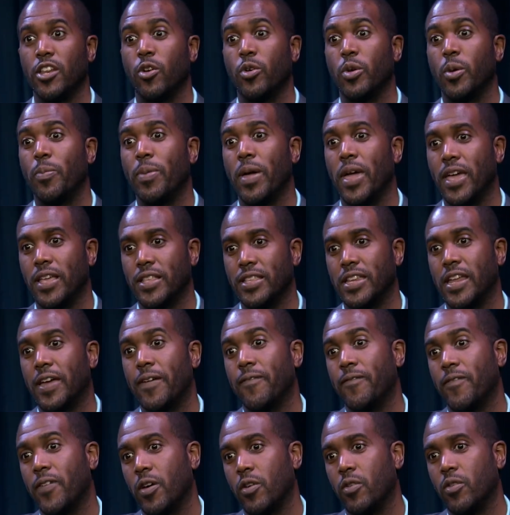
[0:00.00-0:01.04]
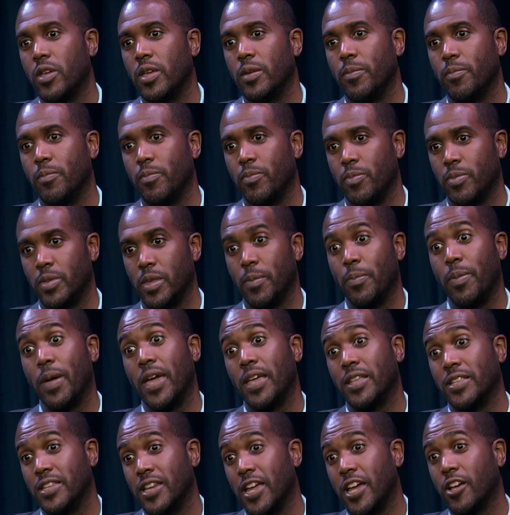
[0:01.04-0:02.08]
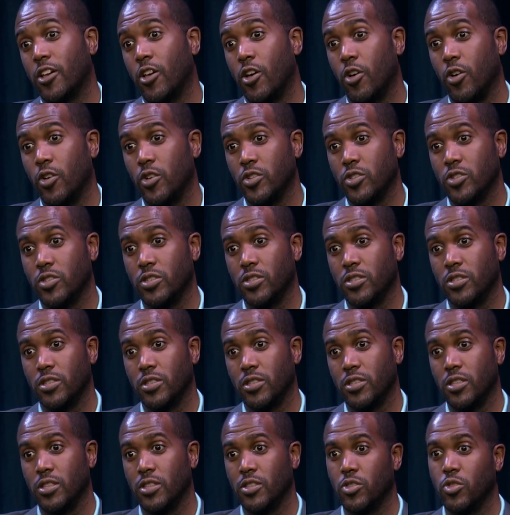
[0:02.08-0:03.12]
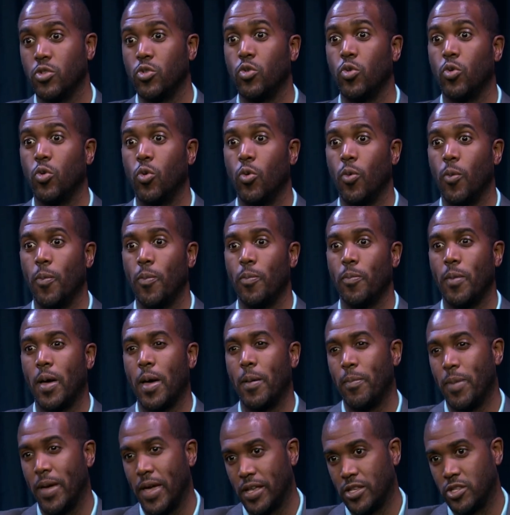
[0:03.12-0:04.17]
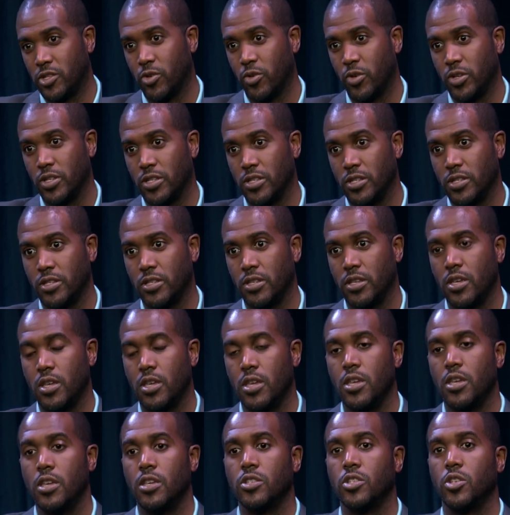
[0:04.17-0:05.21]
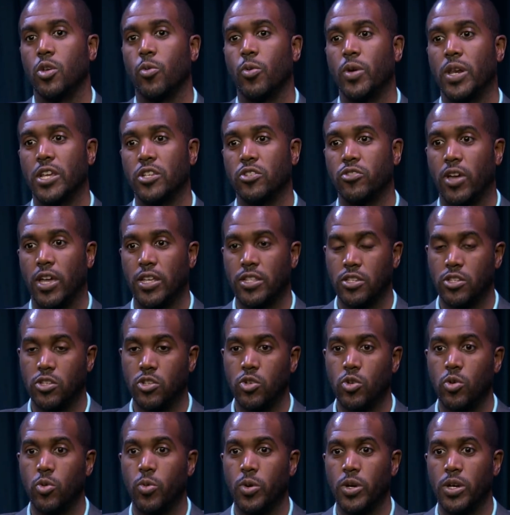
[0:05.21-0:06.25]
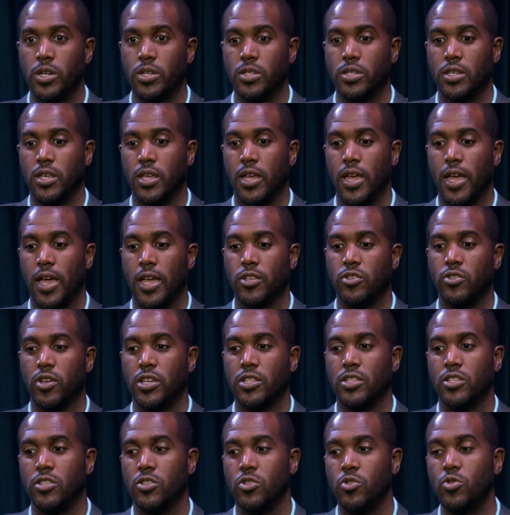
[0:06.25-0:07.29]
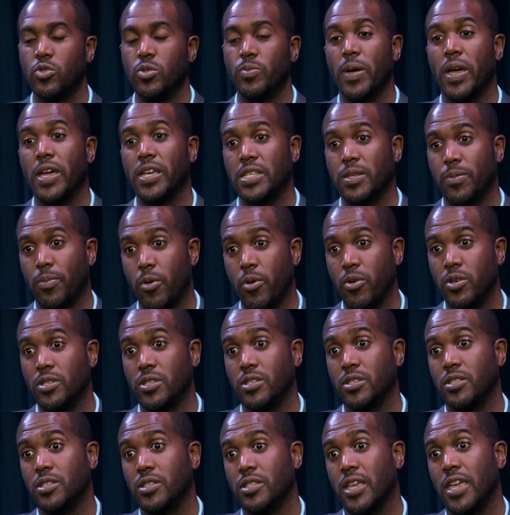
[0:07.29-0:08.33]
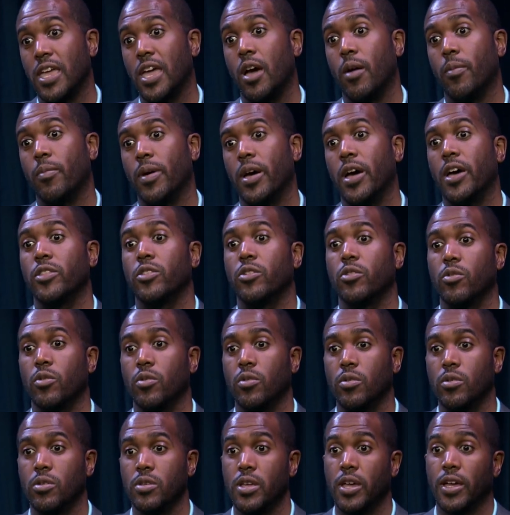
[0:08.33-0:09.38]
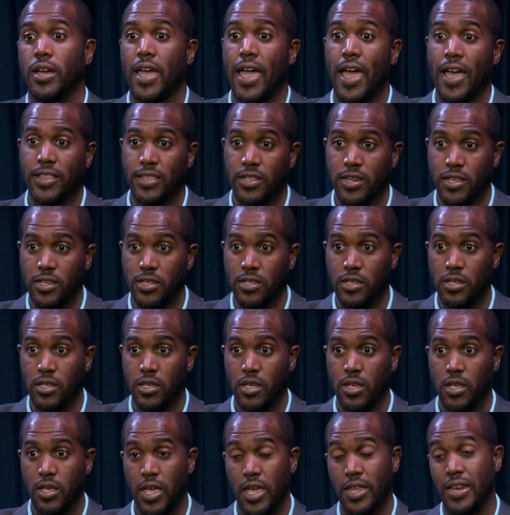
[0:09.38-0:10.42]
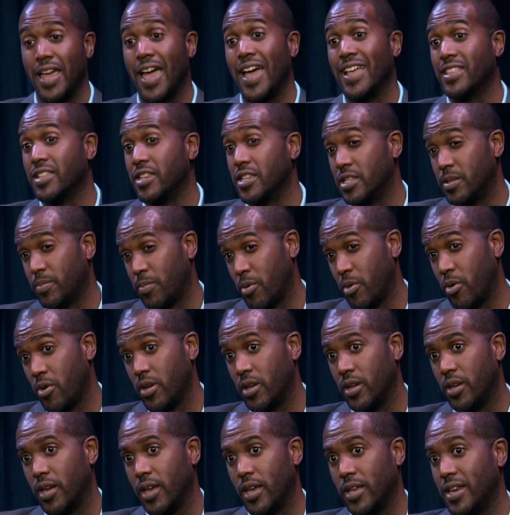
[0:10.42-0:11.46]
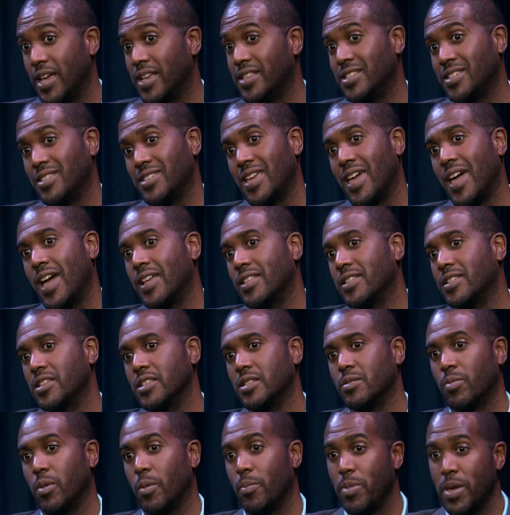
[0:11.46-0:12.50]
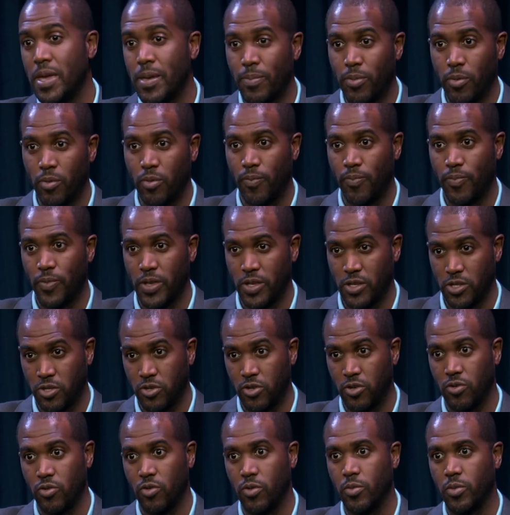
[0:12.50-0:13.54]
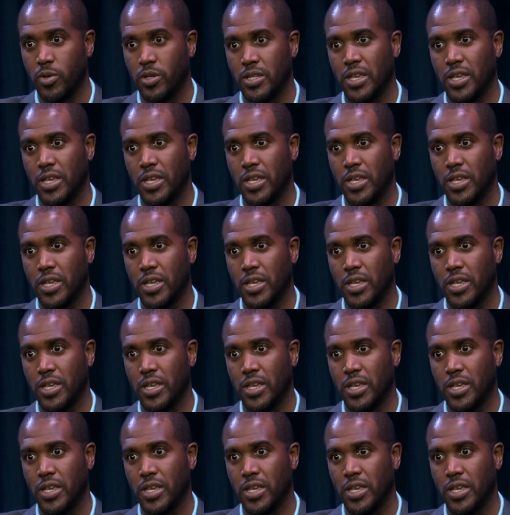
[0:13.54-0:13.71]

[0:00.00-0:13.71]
And I know the pain that I felt and the pain that I caused through my bad choices. So what I tried to do was, I tried to use my experiences to help other young athletes and athletes, period, and not just athletes, but people in general.